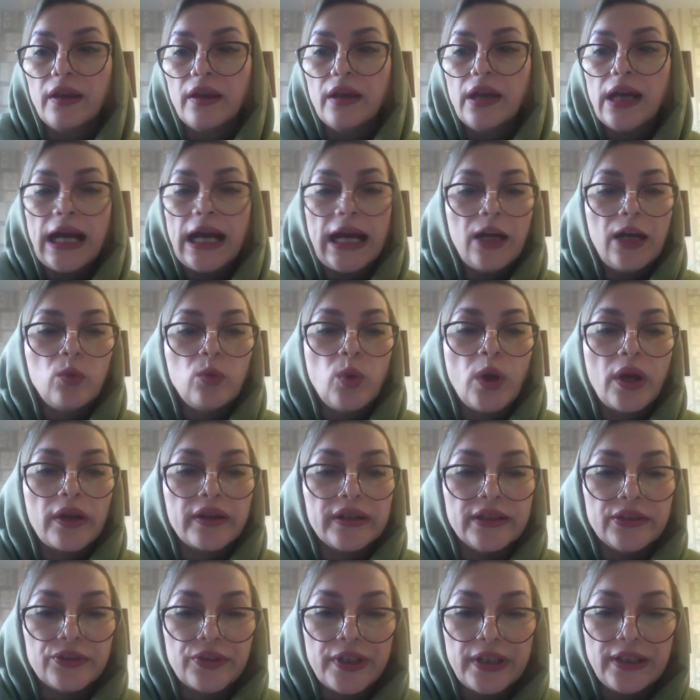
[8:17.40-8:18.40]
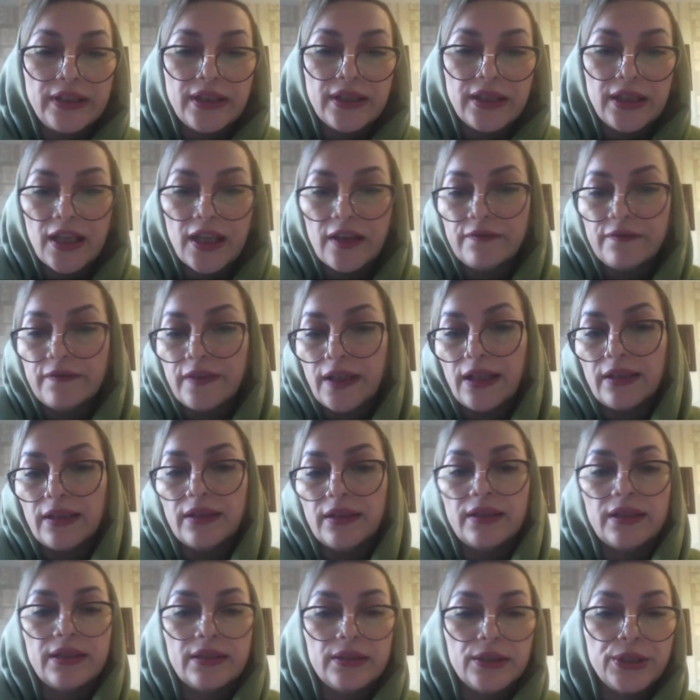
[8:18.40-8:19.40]
How are Iranian EFL
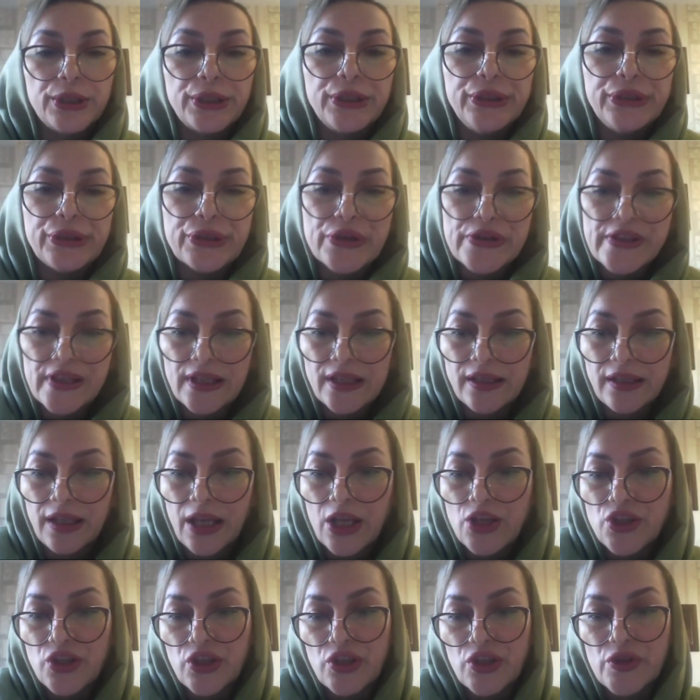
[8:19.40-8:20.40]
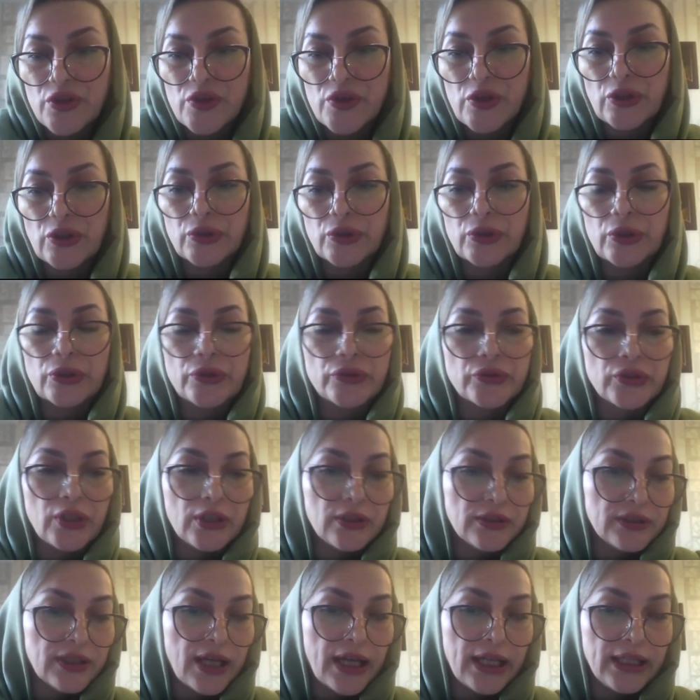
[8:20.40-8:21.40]
learners engaged in synchronous
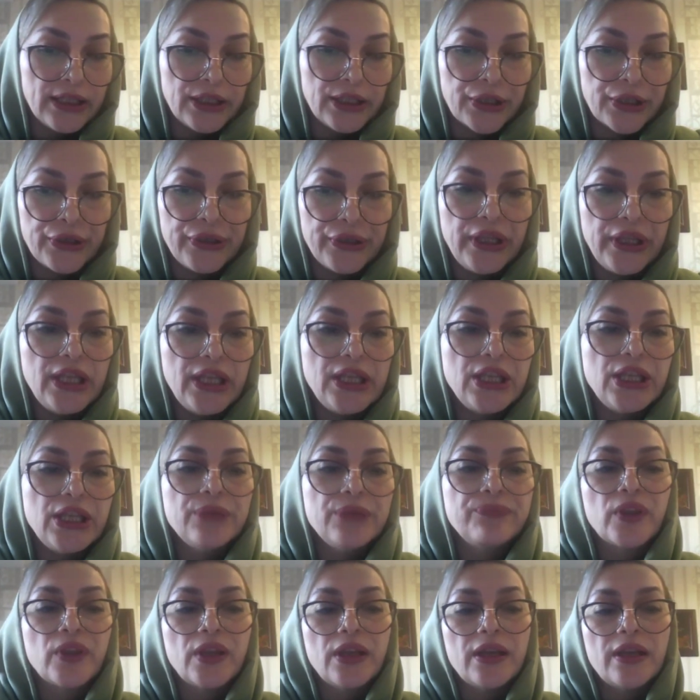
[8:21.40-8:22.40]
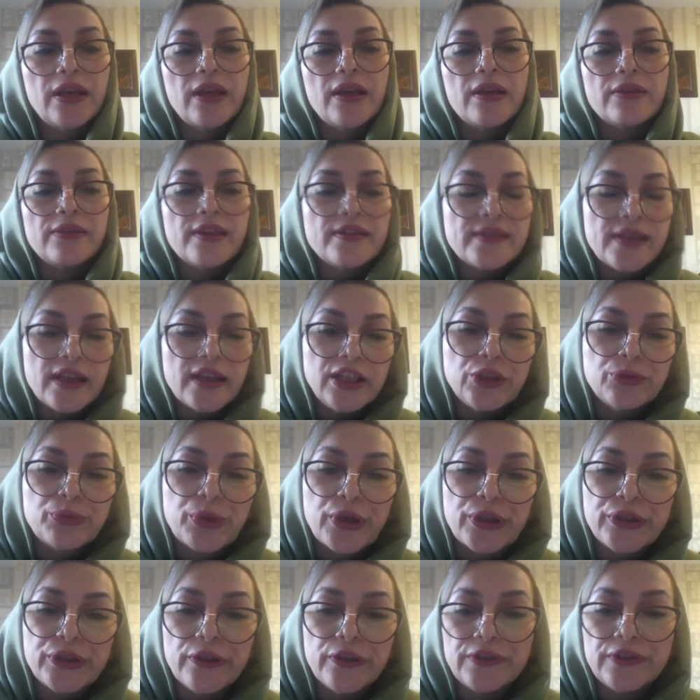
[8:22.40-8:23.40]
online learning? The second
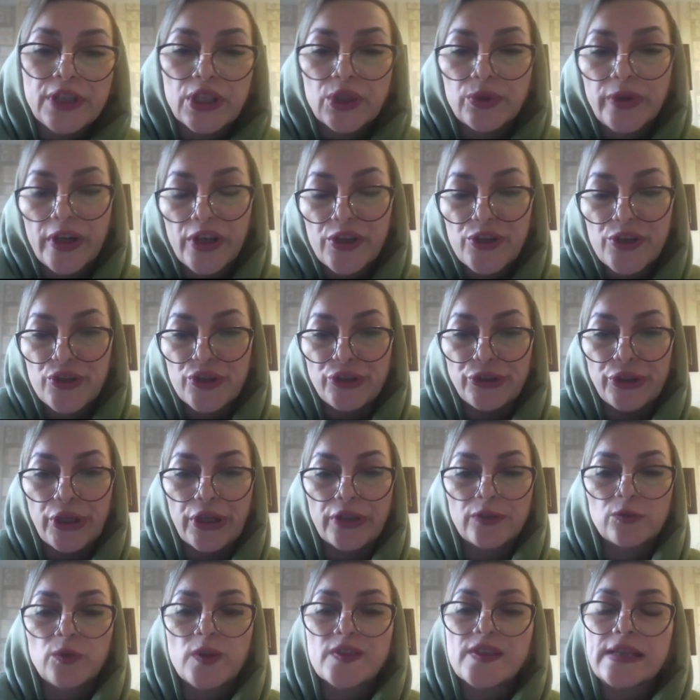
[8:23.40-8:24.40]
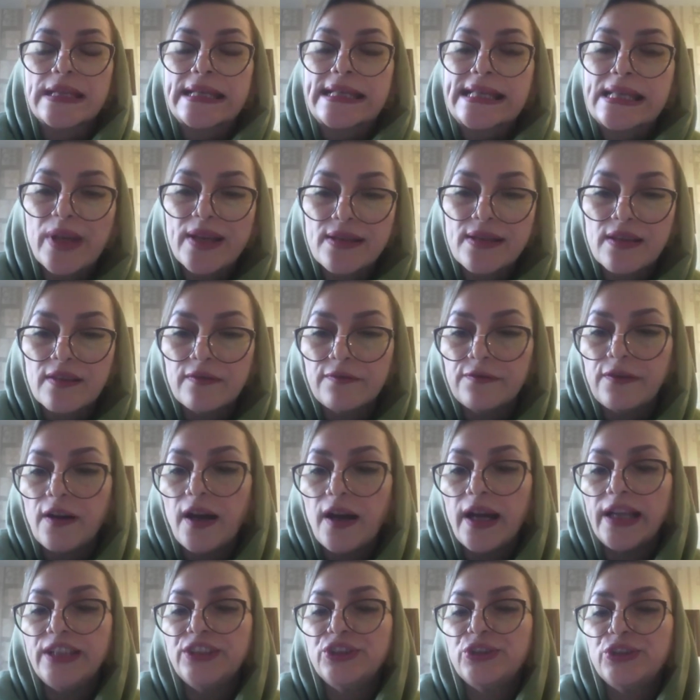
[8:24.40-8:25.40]
part of the questionnaire was
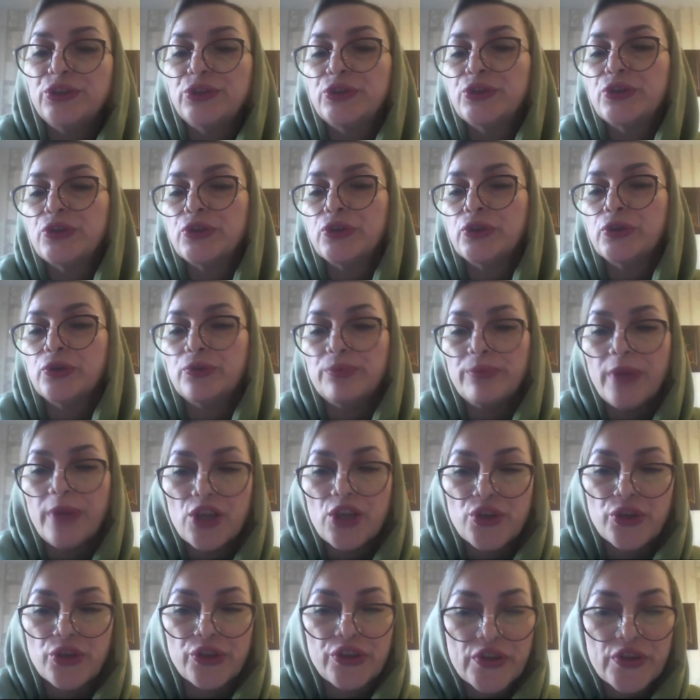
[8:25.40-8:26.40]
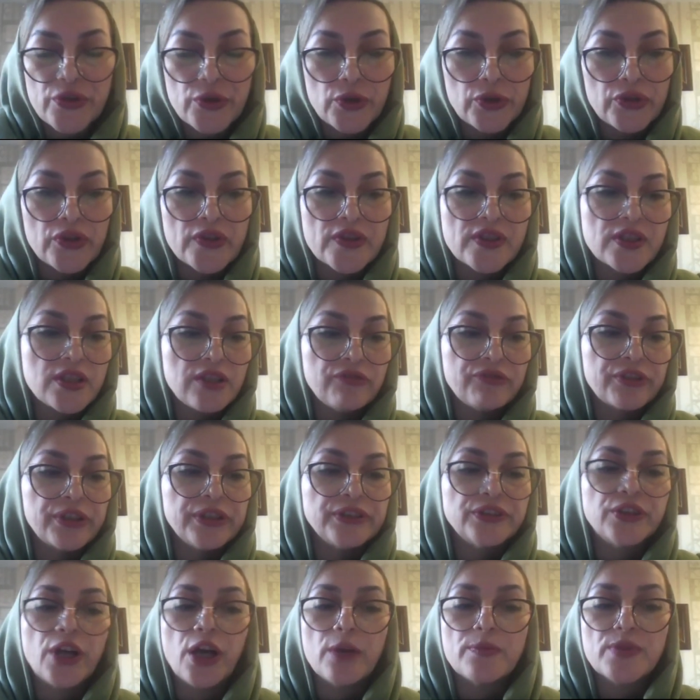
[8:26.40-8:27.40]
specified to measure students'
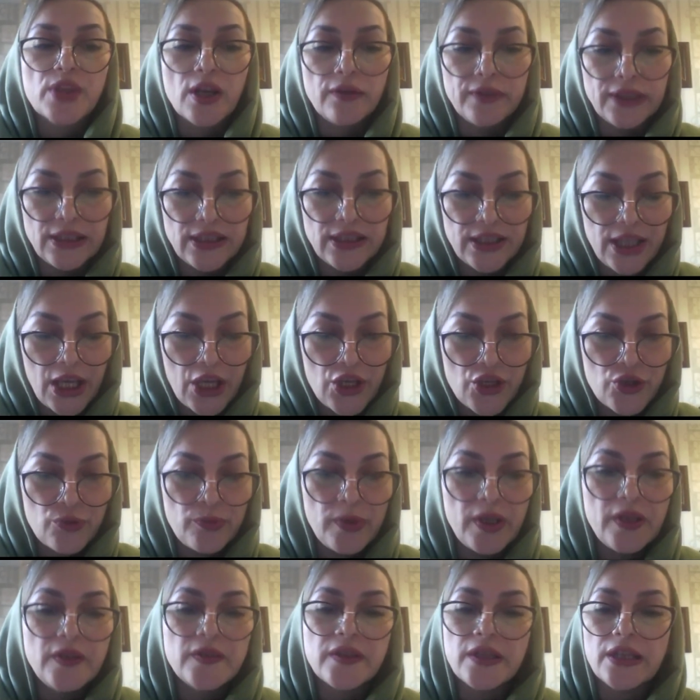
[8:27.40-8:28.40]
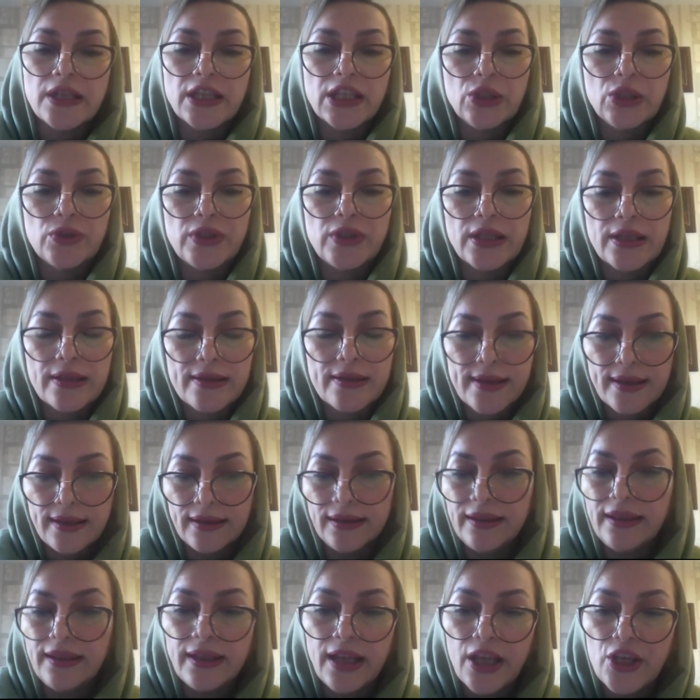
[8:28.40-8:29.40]
different types of engagement, including skill
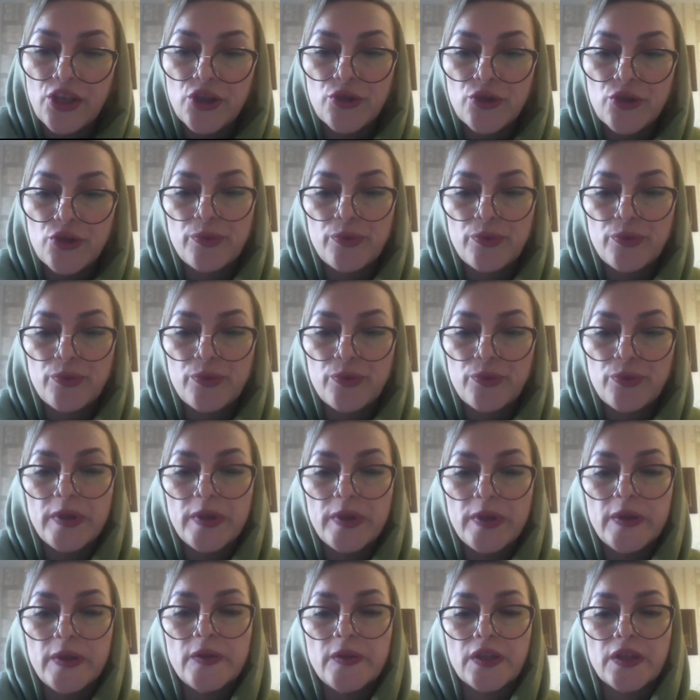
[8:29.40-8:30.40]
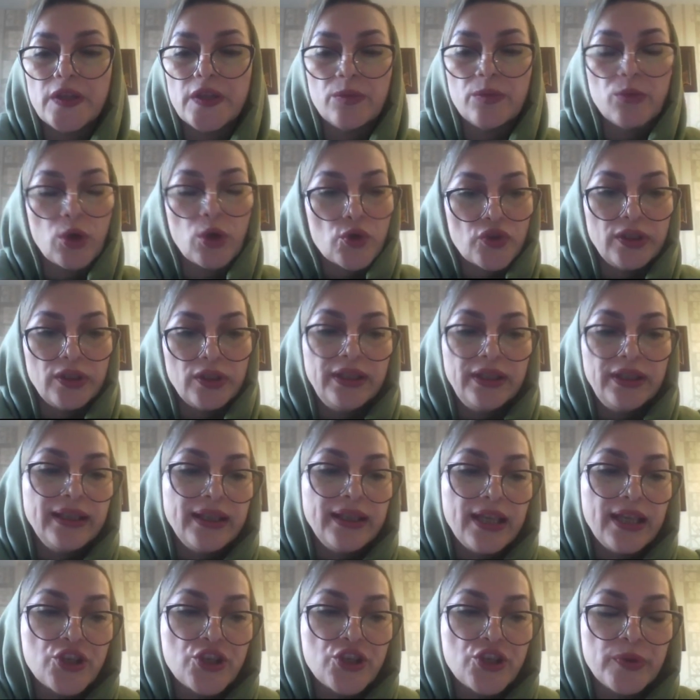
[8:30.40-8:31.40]
engagement, emotional engagement,
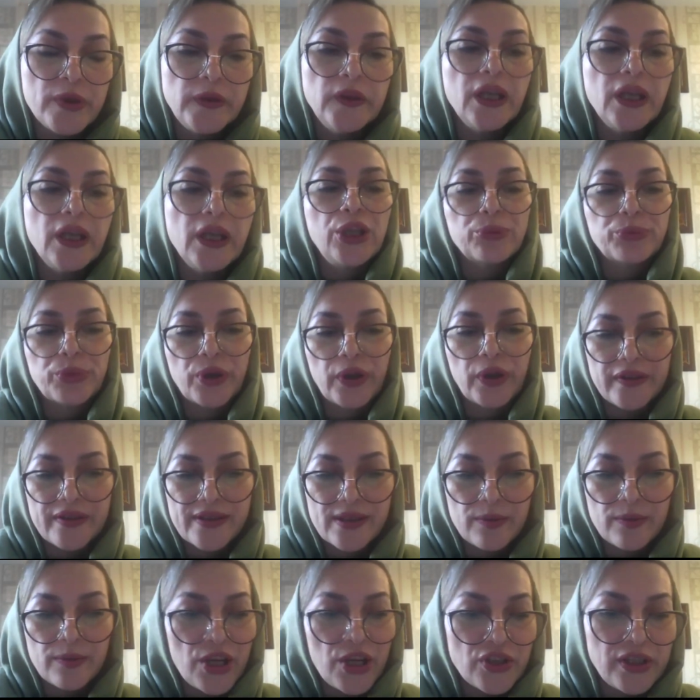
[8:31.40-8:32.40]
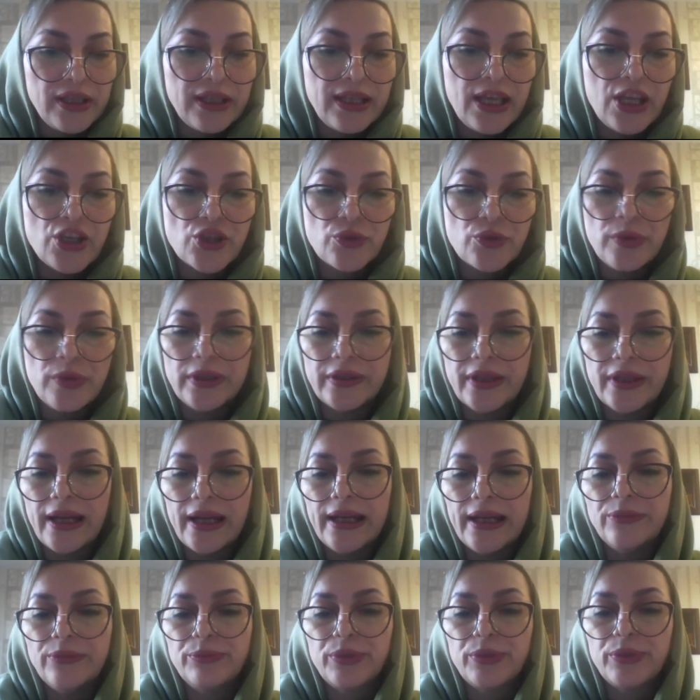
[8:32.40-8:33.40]
participation engagement, and
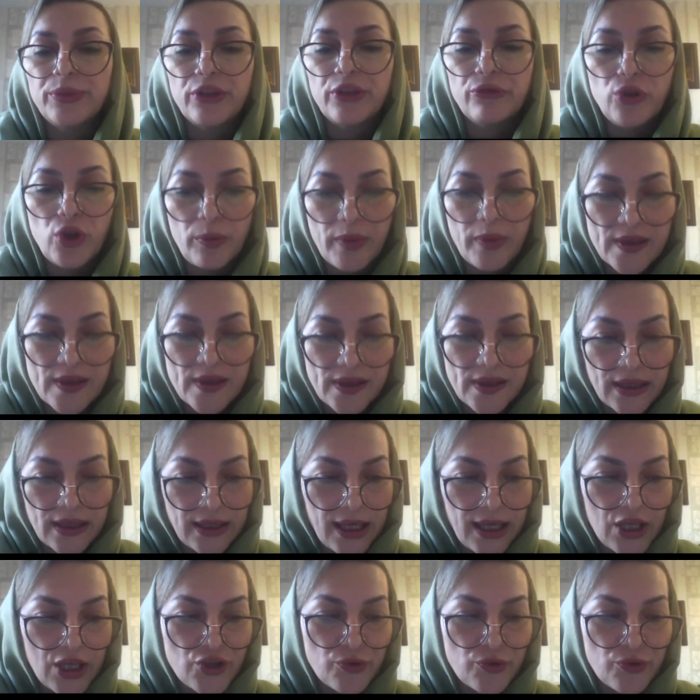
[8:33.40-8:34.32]
performance engagement.